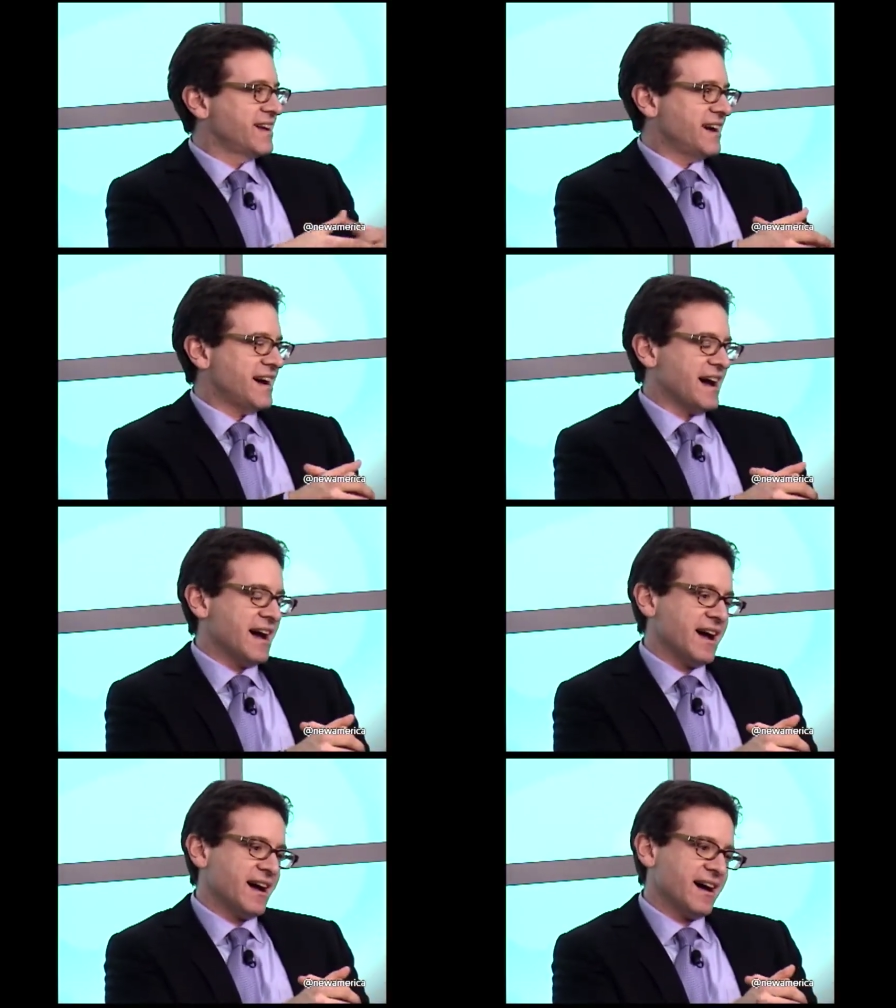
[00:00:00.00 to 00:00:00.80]

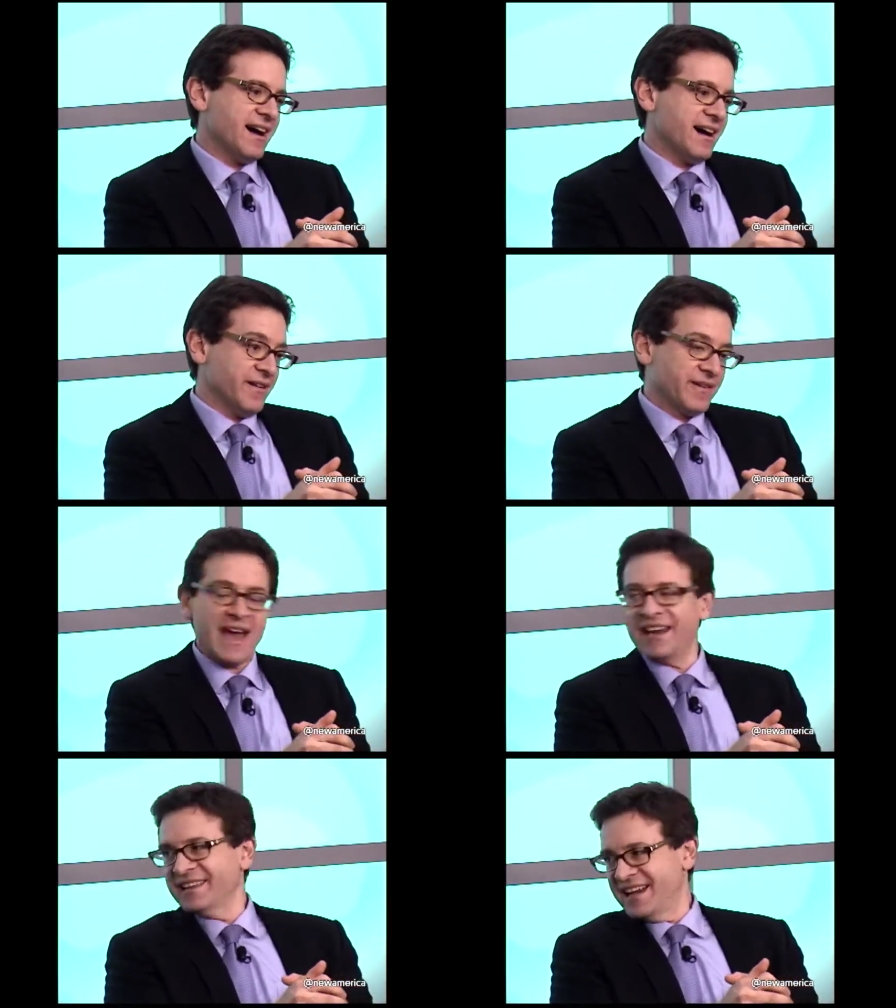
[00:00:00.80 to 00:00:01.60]
of
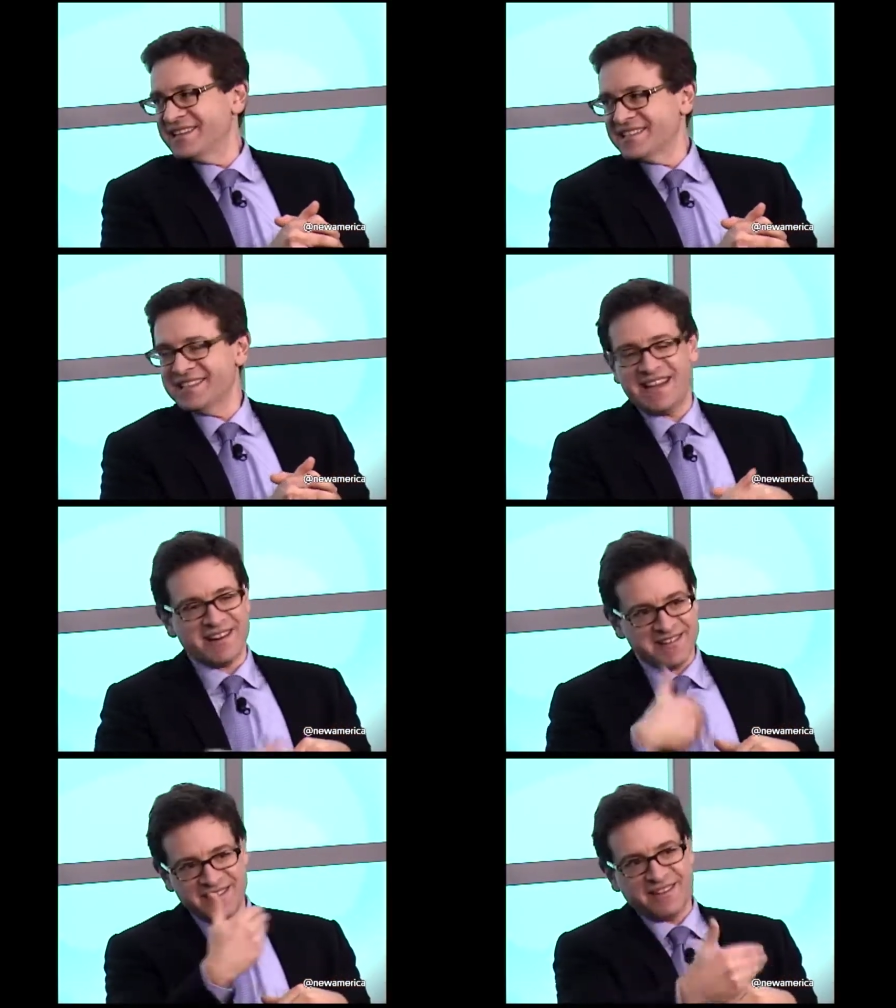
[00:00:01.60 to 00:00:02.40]
getting
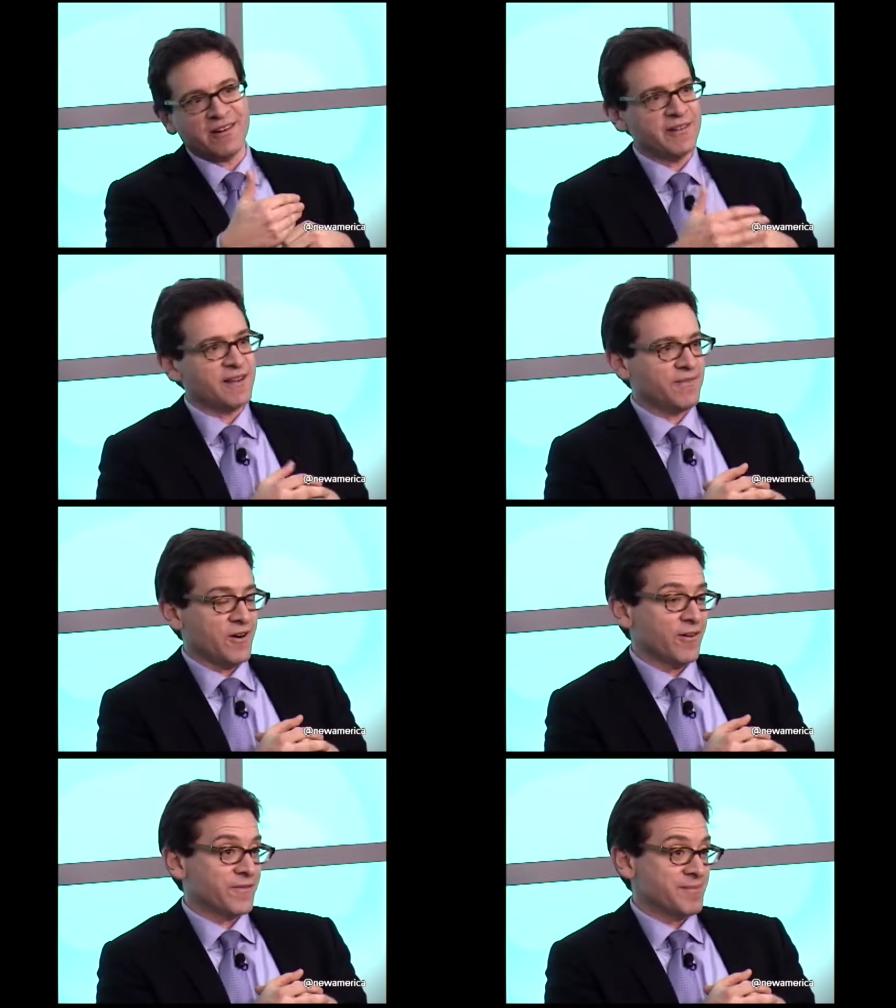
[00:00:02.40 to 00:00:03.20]
legislators to turn their
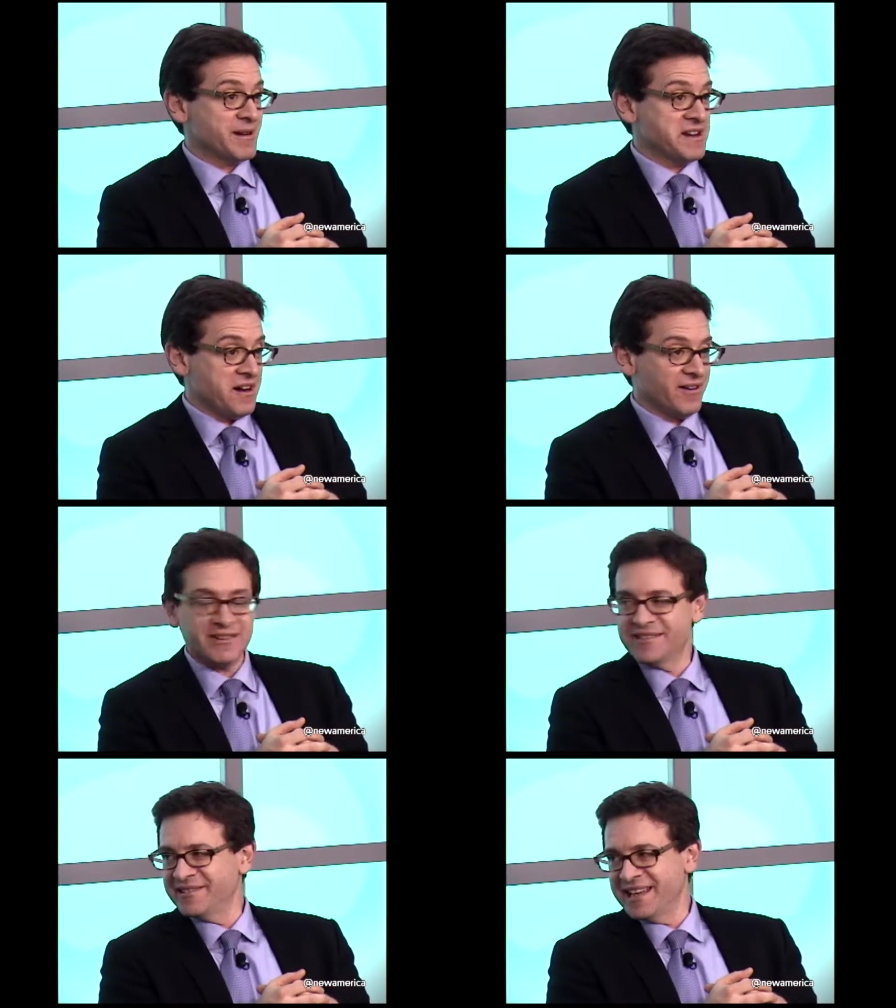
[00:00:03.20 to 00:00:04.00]
vote from a no
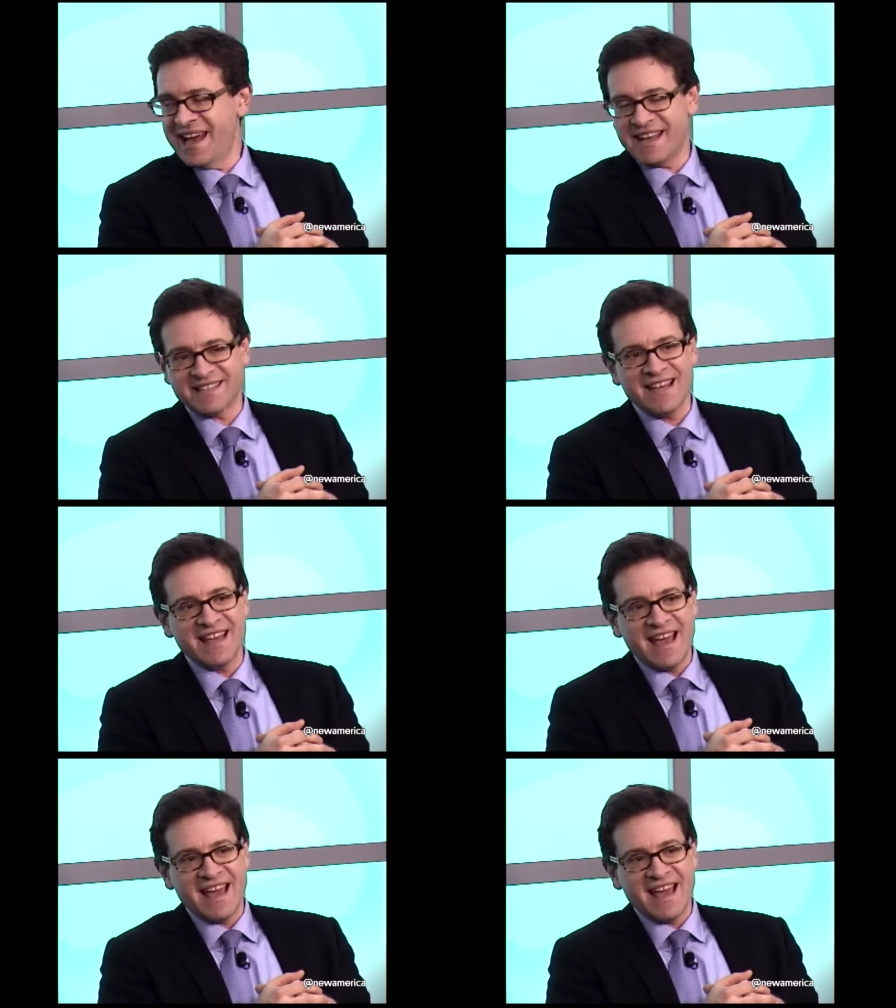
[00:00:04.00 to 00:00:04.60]
to a yes.